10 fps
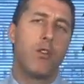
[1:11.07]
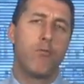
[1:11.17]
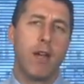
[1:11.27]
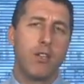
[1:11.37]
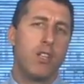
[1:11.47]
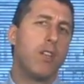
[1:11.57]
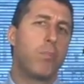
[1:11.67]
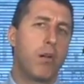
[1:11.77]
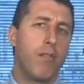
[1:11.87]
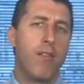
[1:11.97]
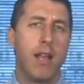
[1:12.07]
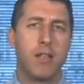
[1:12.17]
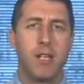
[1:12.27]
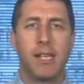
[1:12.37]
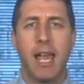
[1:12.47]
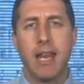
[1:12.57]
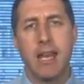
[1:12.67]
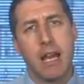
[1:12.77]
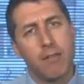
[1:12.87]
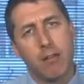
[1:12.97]
you're raising your profile and you're
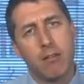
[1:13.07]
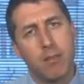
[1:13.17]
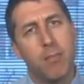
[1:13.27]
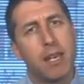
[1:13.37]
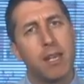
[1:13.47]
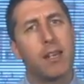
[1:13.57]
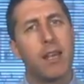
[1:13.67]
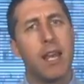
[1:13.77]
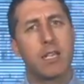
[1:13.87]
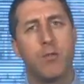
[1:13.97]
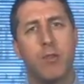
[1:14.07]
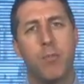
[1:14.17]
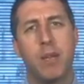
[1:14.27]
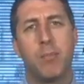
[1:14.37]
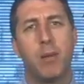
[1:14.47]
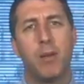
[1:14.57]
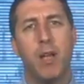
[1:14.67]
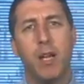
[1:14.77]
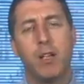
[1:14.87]
getting out there and you're making connection with the people,